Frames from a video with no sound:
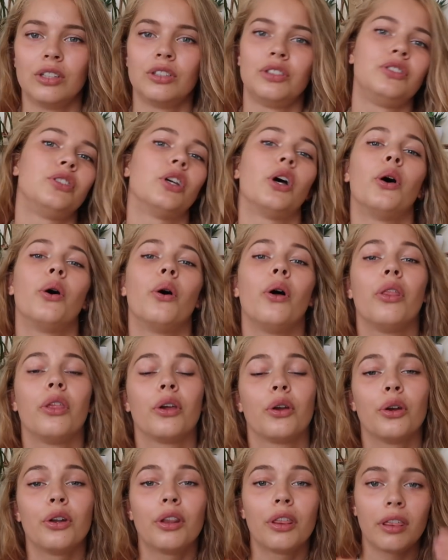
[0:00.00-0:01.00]
So
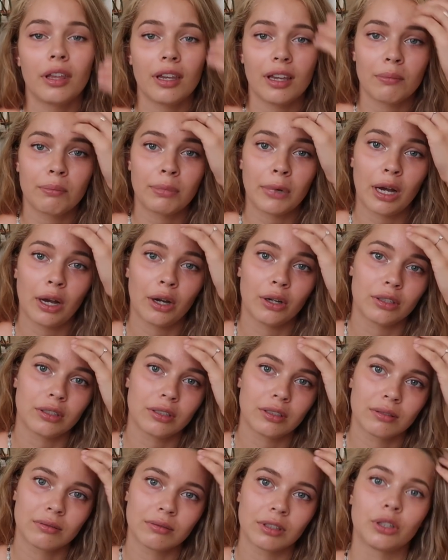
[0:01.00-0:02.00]
the good thing about
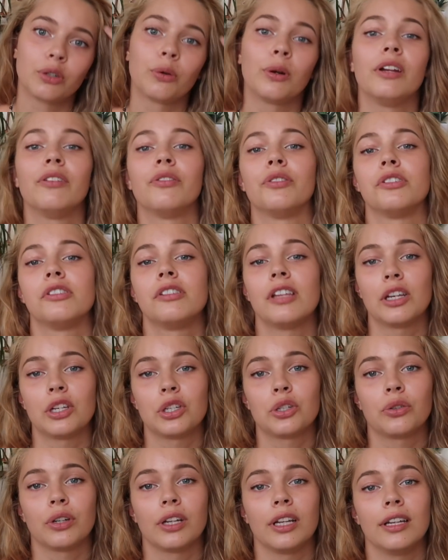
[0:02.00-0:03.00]
the 21st
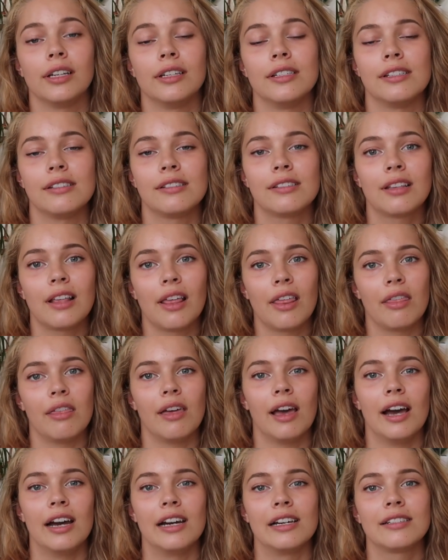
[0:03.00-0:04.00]
century is
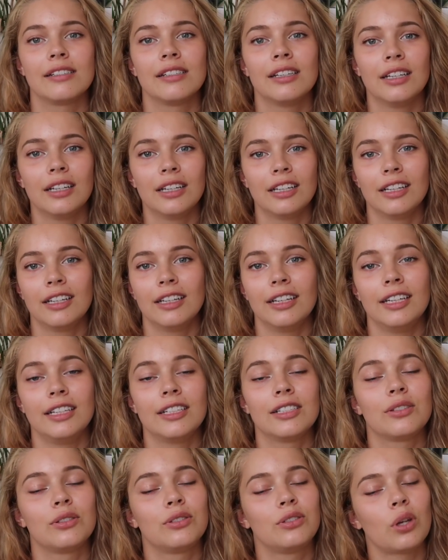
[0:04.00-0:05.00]
that
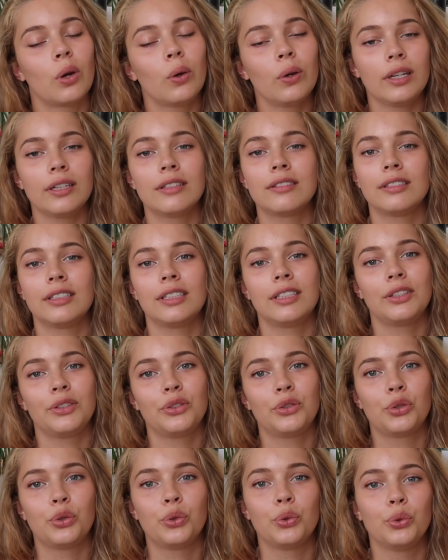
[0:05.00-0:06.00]
it is so easy
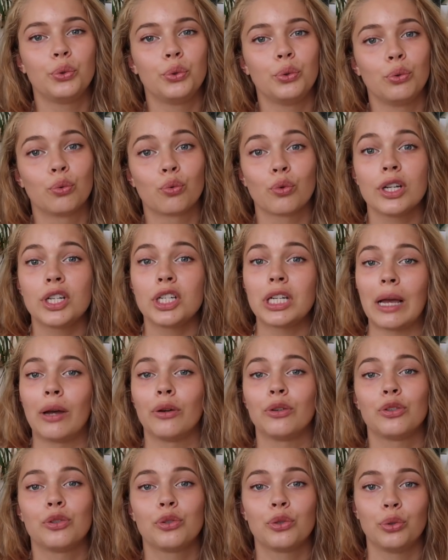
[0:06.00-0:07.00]
to reach
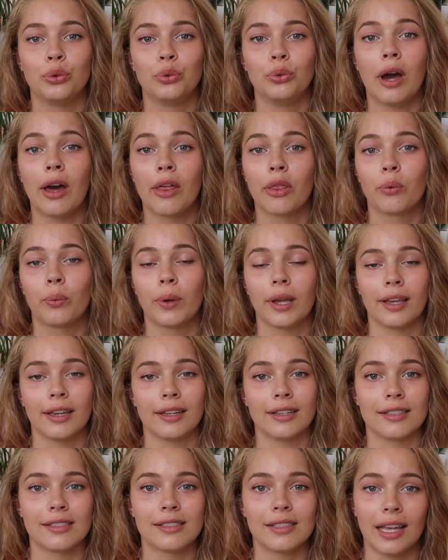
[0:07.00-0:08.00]
out to other
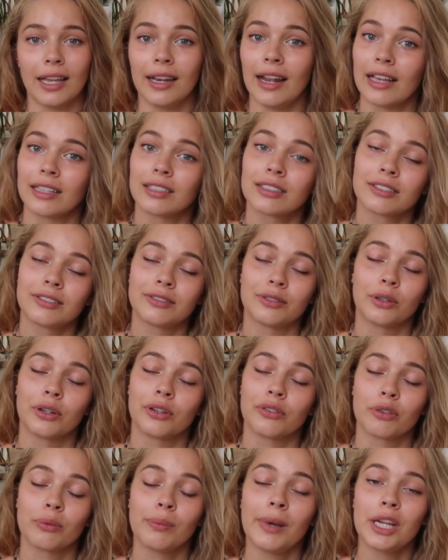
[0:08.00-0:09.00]
Wiccans and ask for
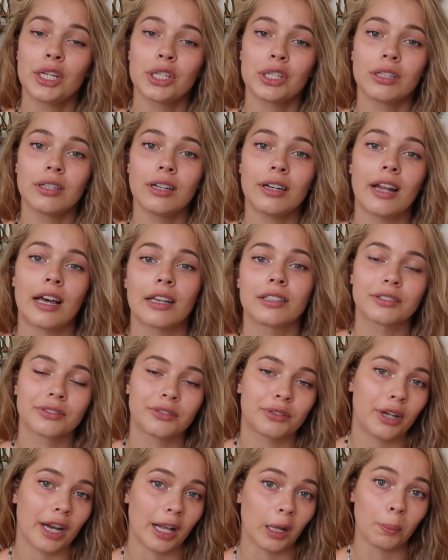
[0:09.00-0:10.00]
information and ask
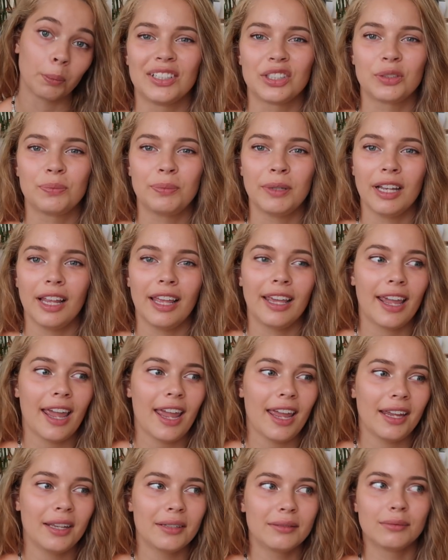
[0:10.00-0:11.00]
for help. And just be like,
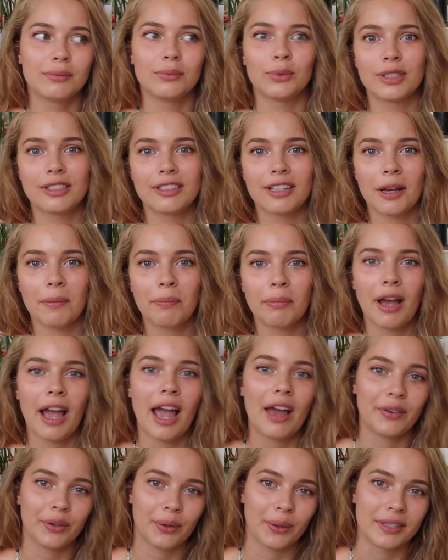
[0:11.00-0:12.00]
hey, what's up? I
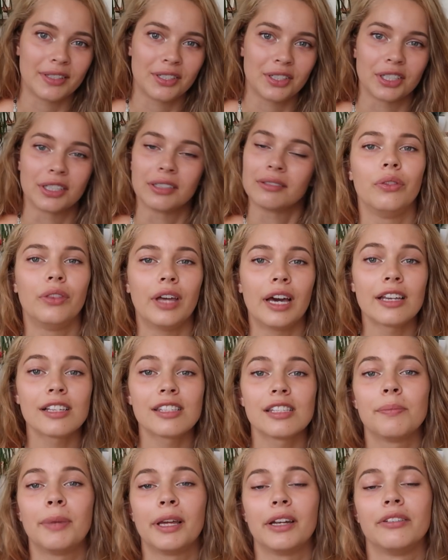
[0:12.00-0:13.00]
have a question. That
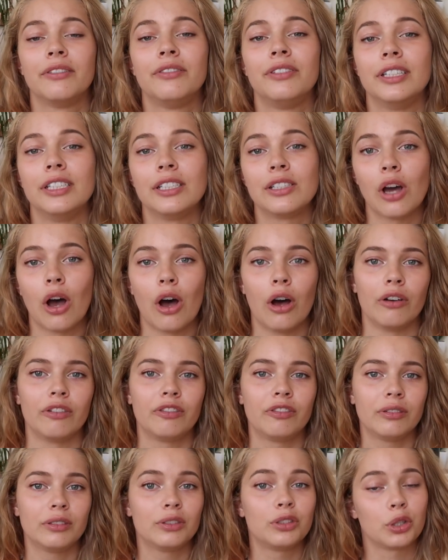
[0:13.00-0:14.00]
is the benefit of
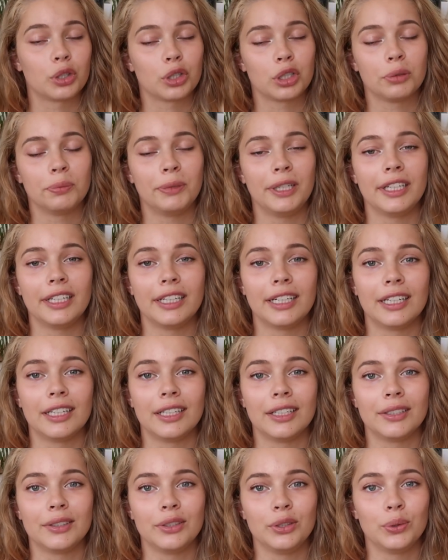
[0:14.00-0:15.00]
social
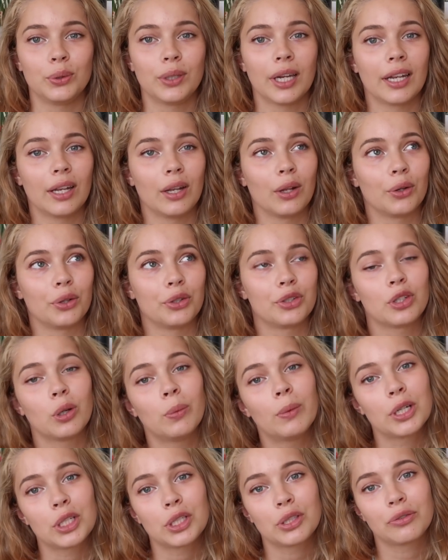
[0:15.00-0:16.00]
media. You can learn
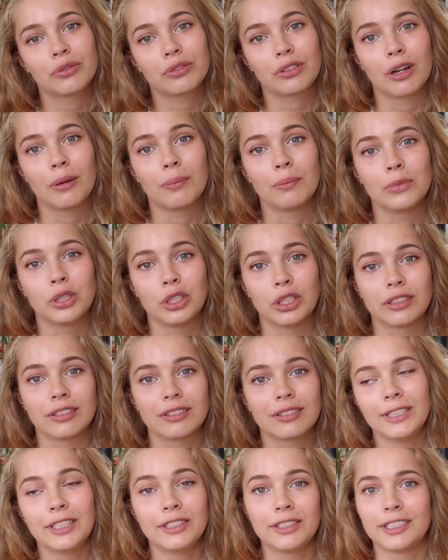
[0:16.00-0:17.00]
so much from
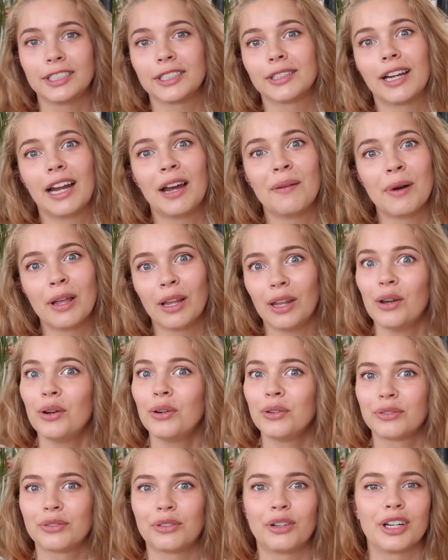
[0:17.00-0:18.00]
just Instagram
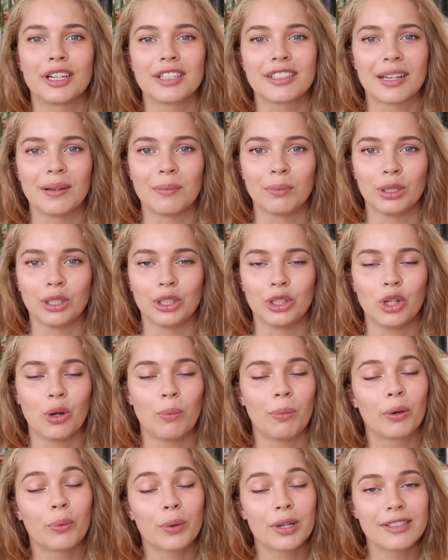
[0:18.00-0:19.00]
alone, for example, you know.
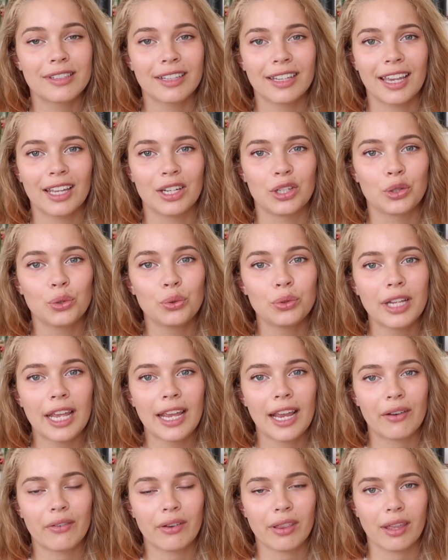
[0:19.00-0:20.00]
But once again, do
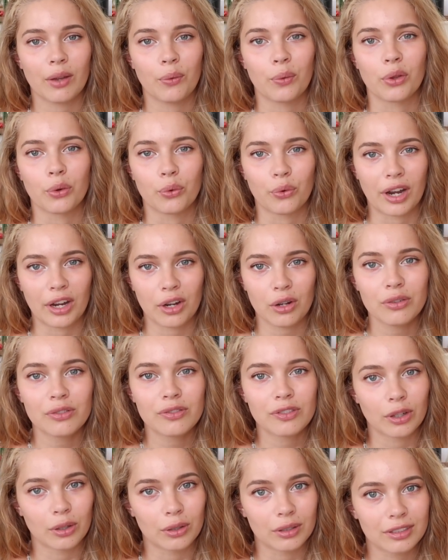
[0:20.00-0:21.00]
take everything with a grain of
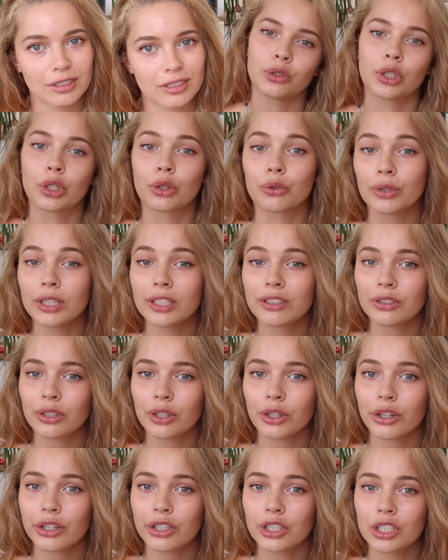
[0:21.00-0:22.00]
salt. Do your
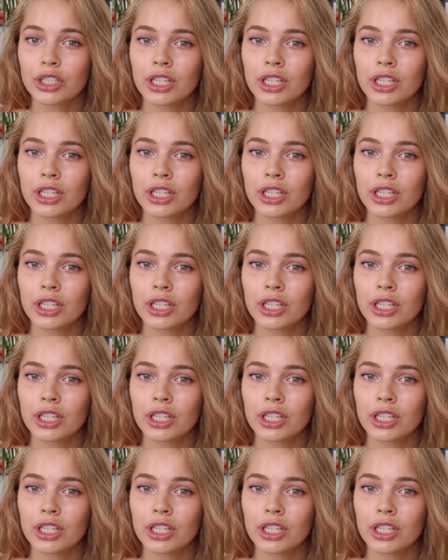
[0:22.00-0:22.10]
research.